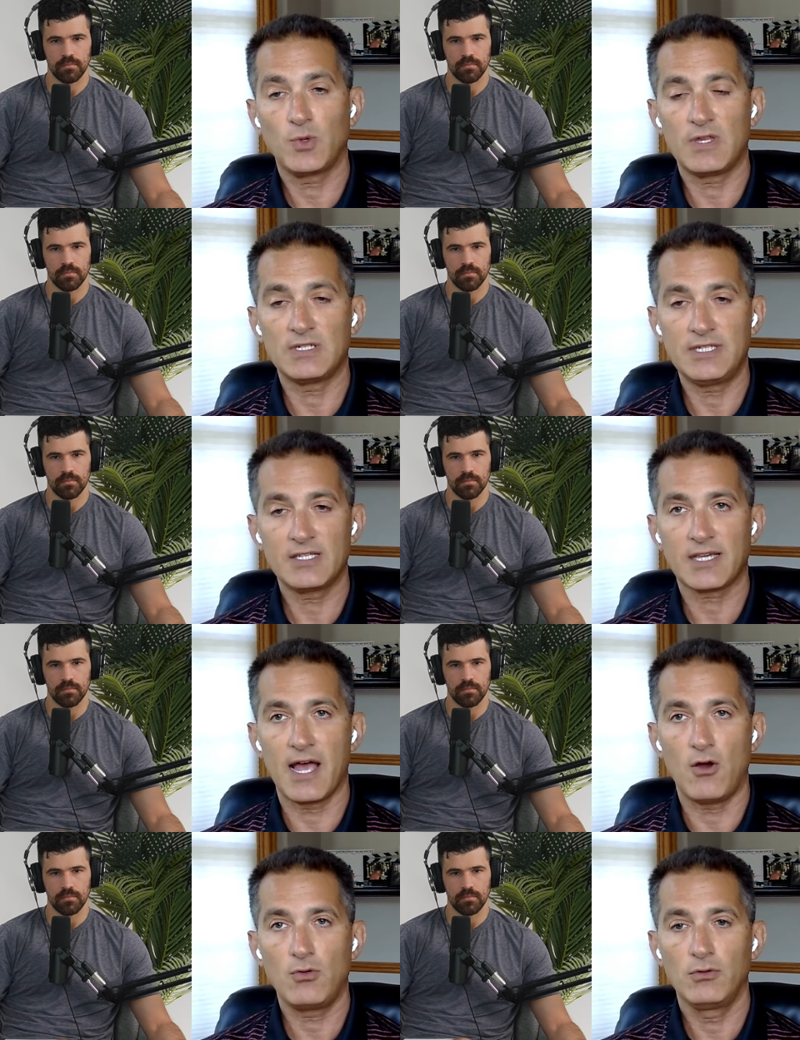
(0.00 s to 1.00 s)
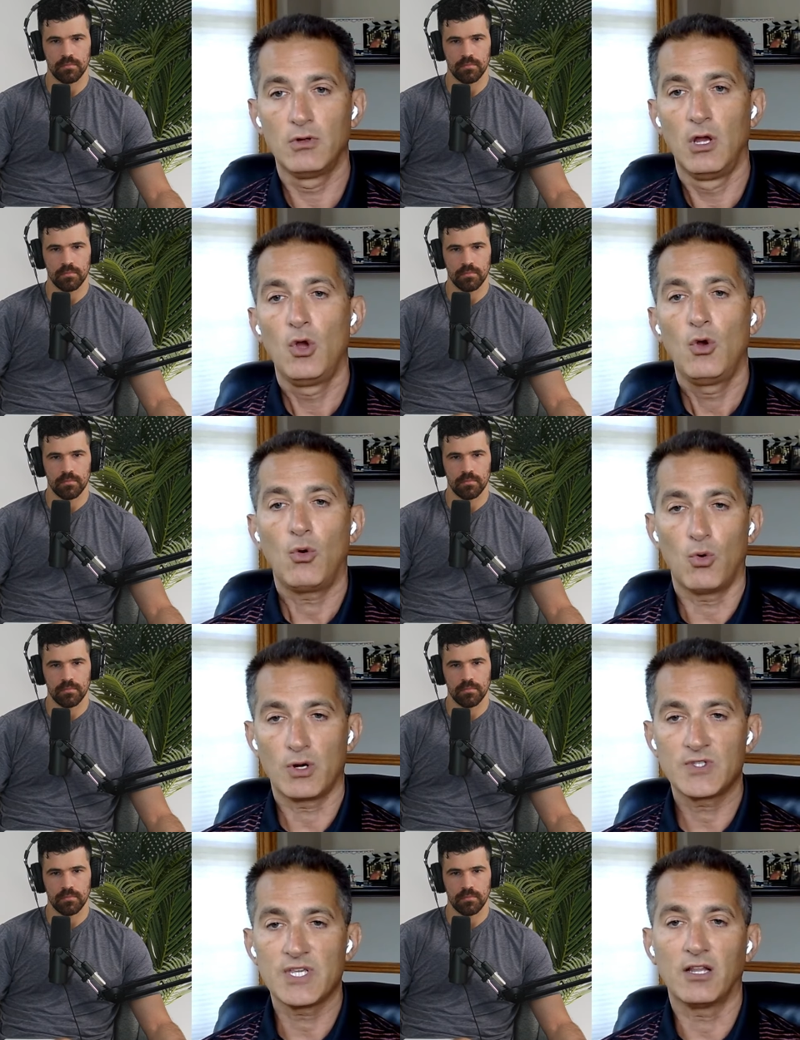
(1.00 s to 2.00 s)
Speaker 1: with a discount
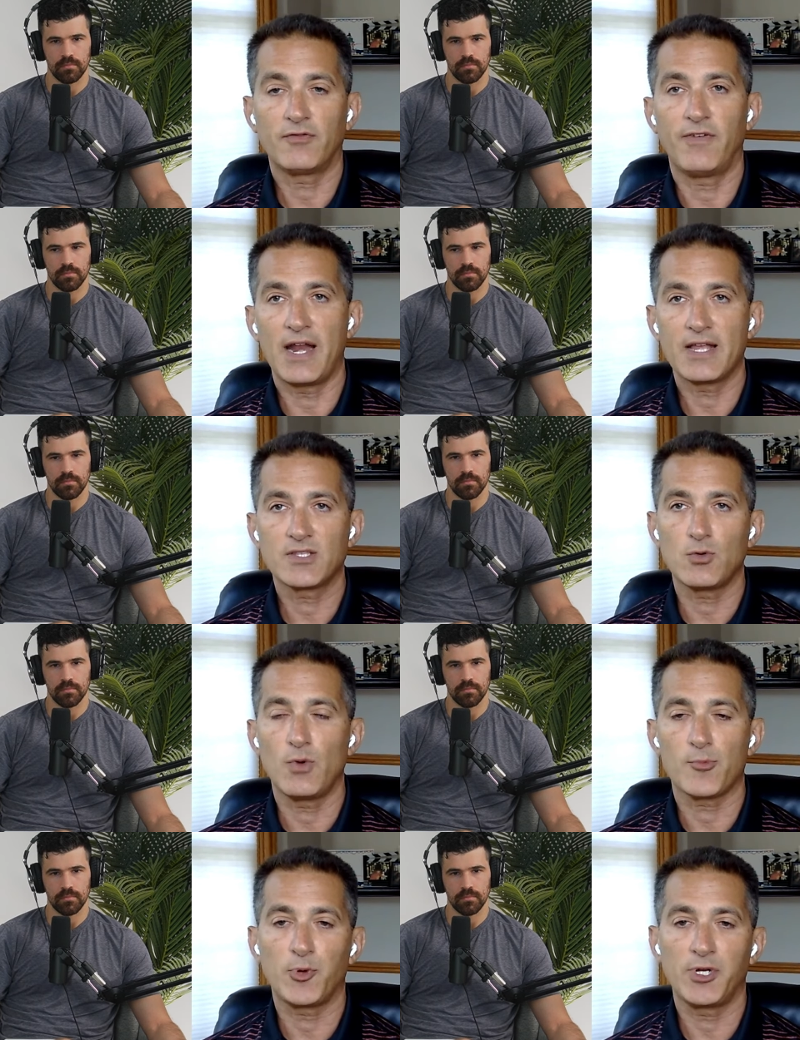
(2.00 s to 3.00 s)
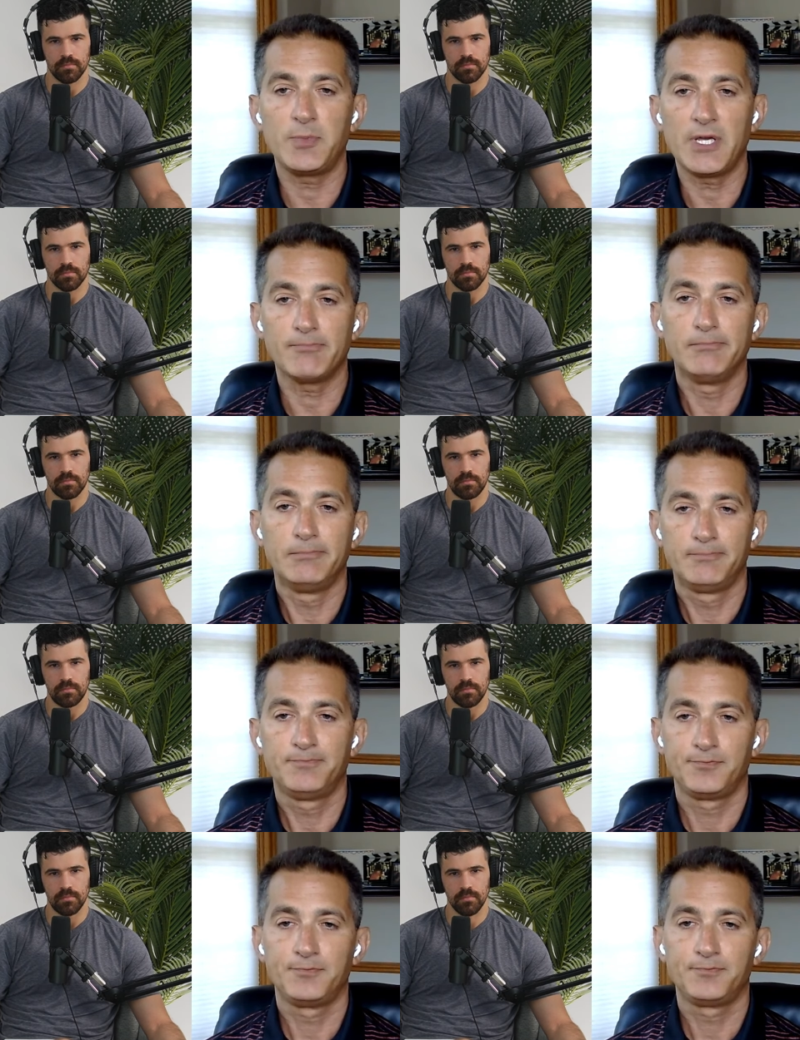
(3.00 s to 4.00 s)
or seller financing with a premium.
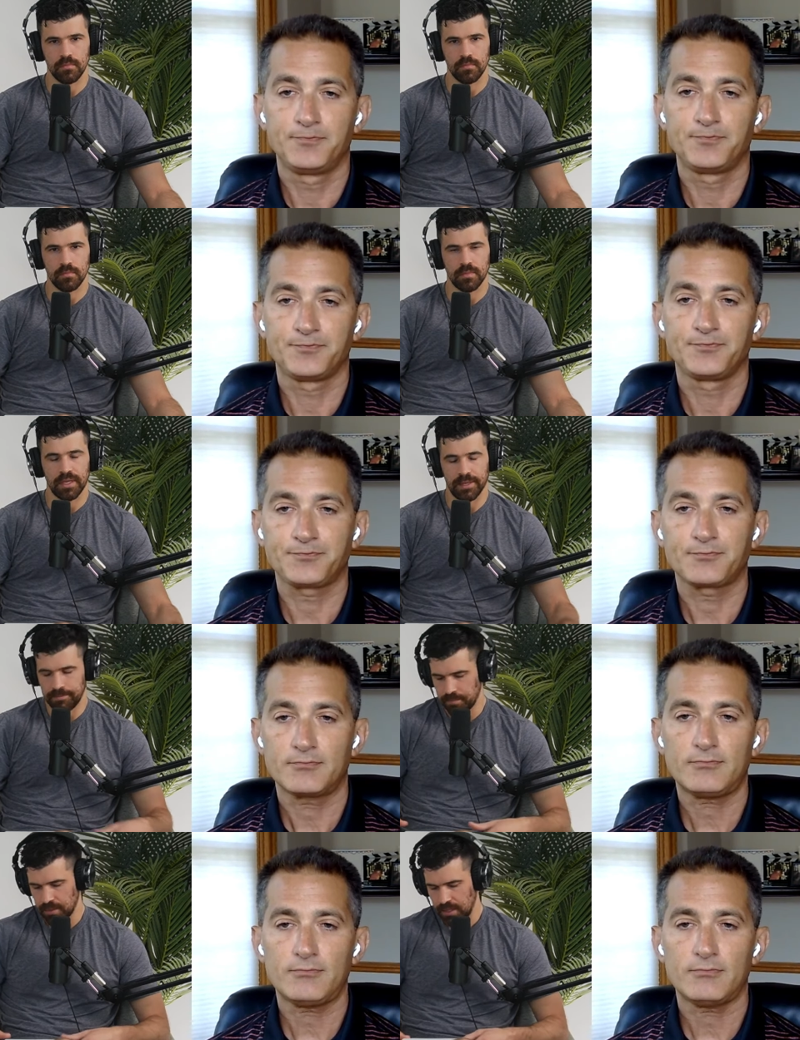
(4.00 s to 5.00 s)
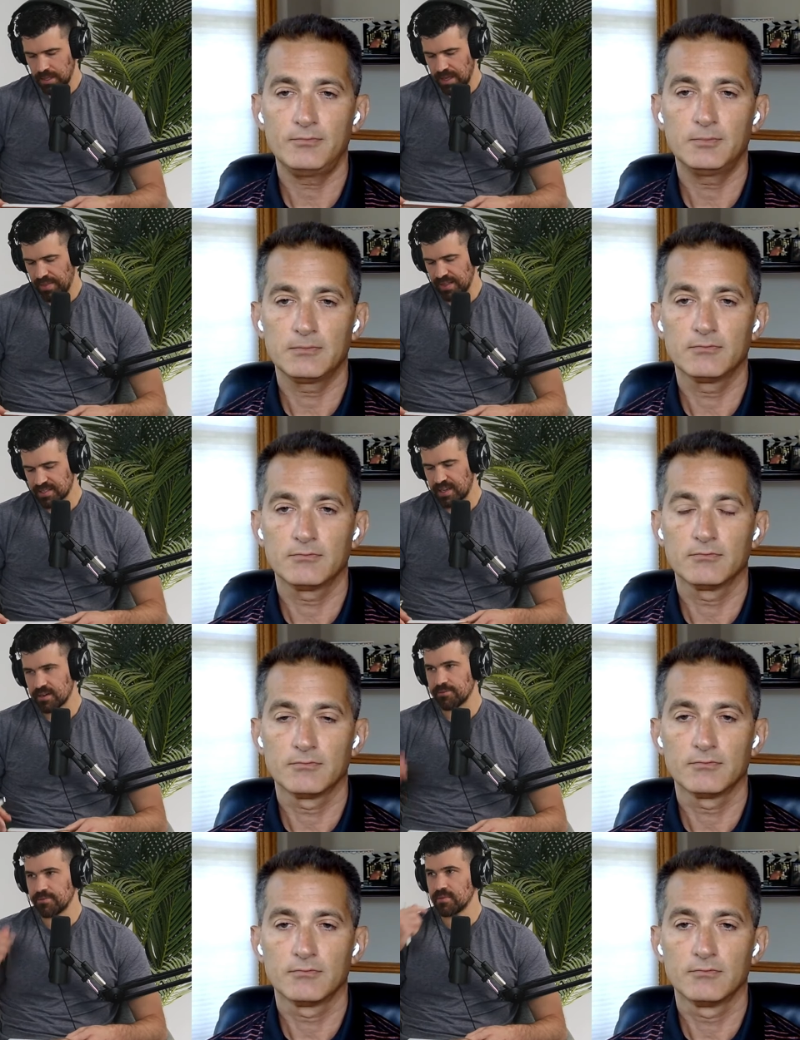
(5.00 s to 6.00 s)
Speaker 2: Yeah. And that's kind
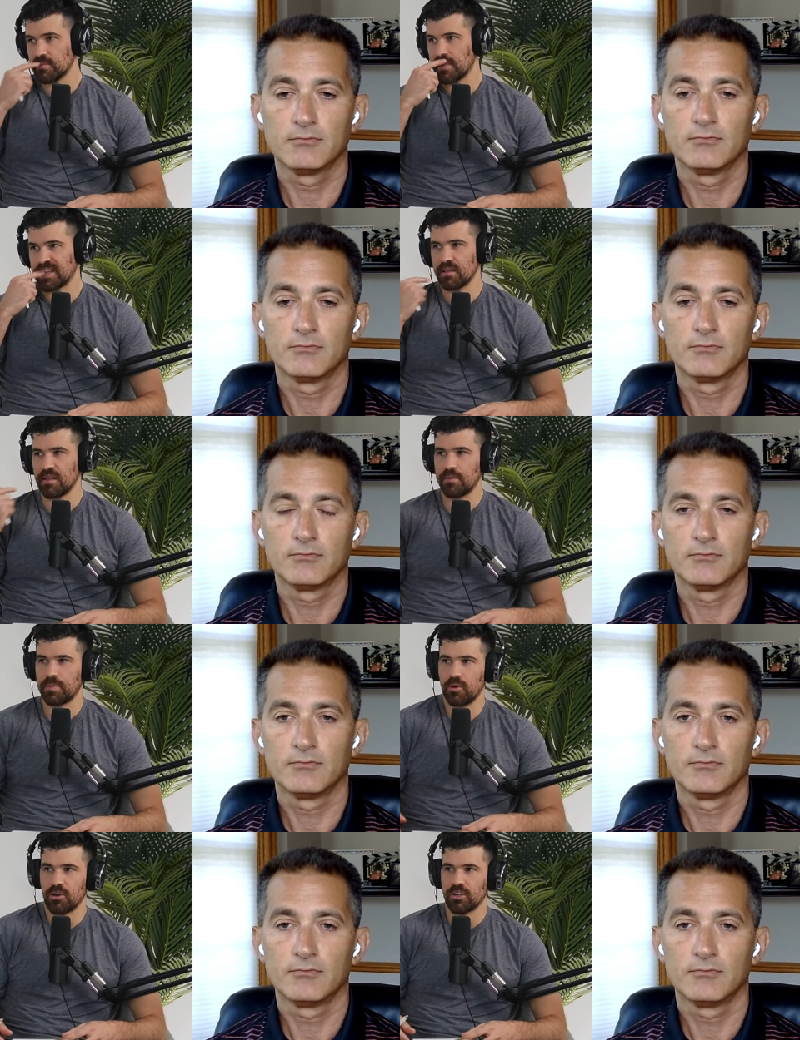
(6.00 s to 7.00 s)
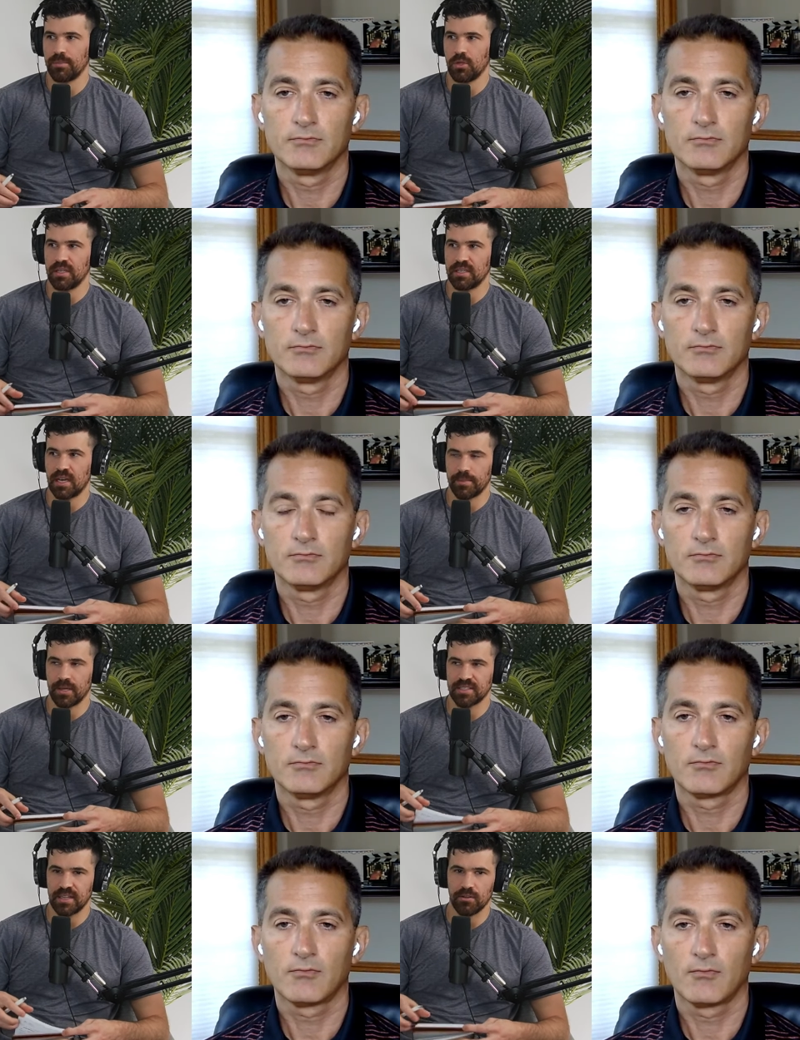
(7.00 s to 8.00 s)
of like, a lot of people in our community talk
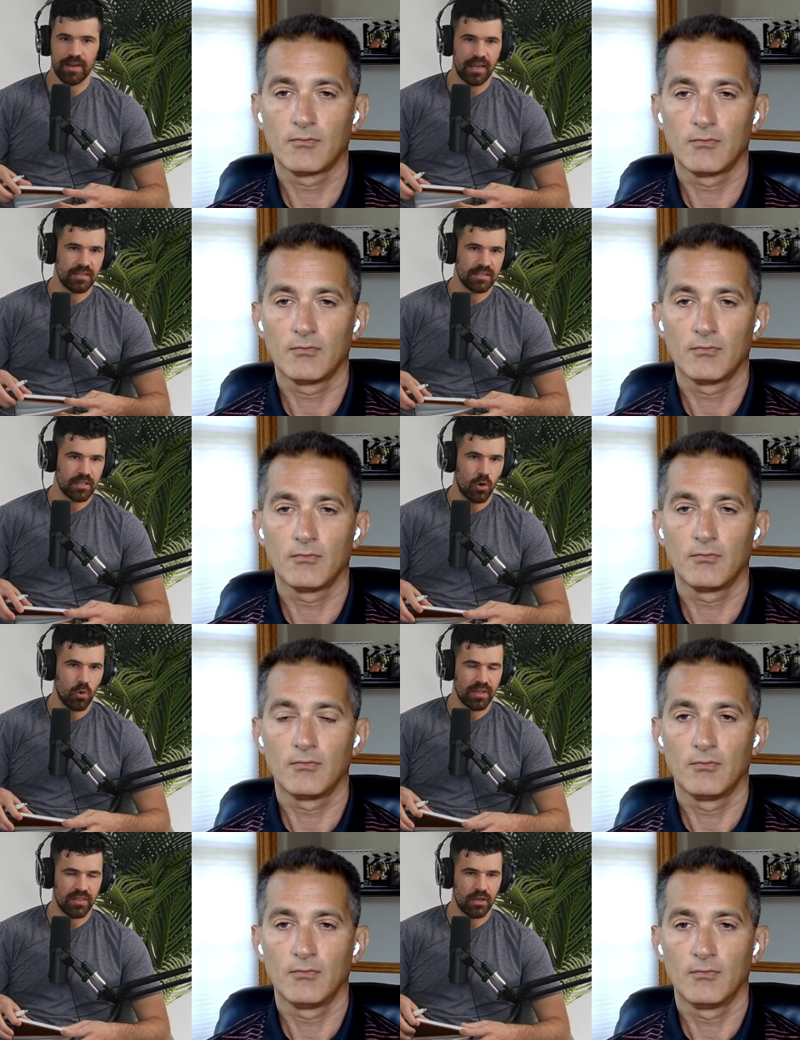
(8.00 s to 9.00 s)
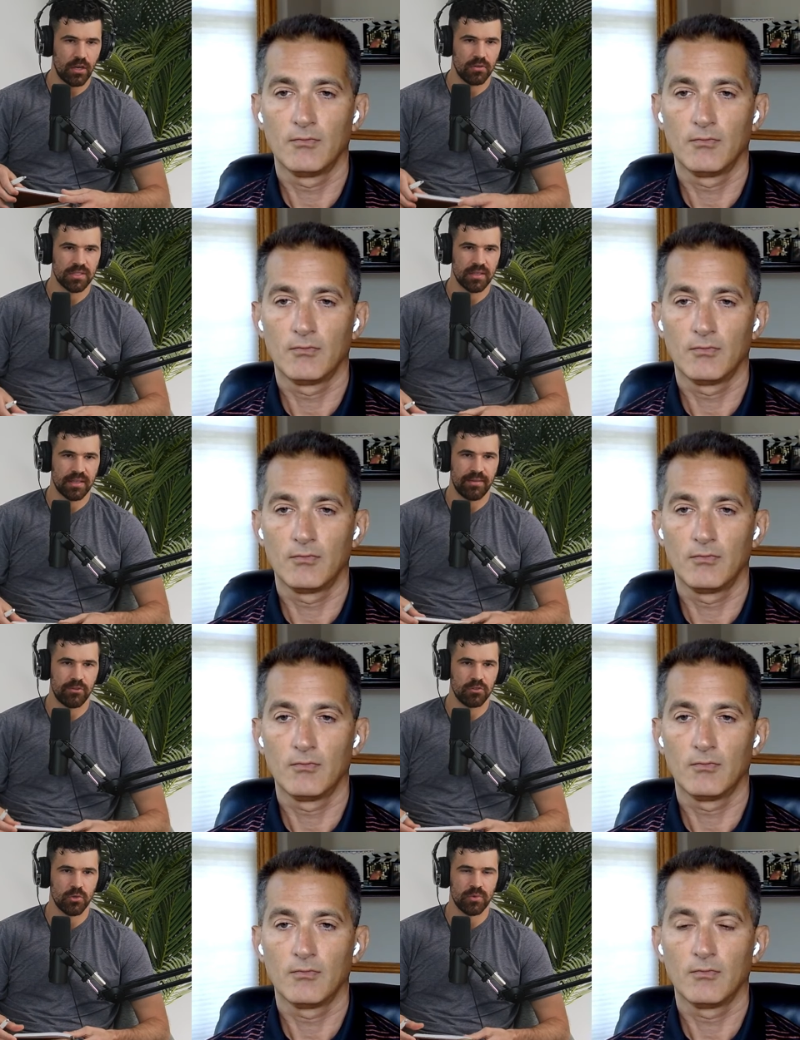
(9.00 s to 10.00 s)
about seller financing, holding the notes. Like if
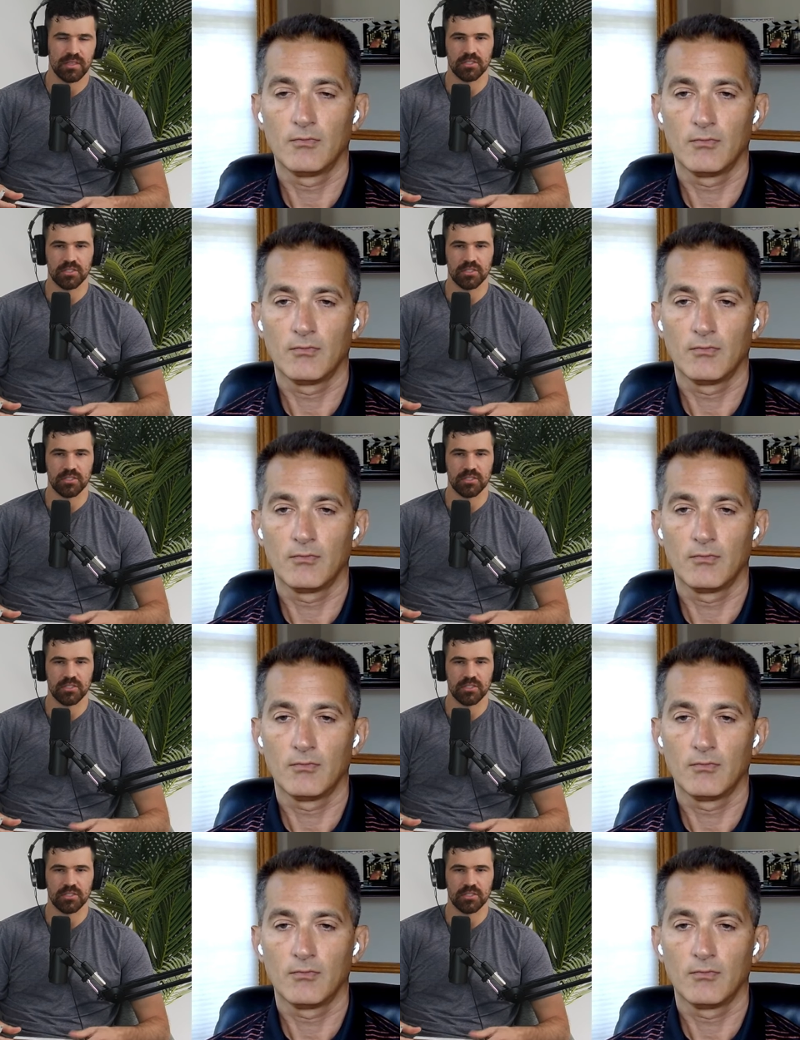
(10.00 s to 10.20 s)
you're doing this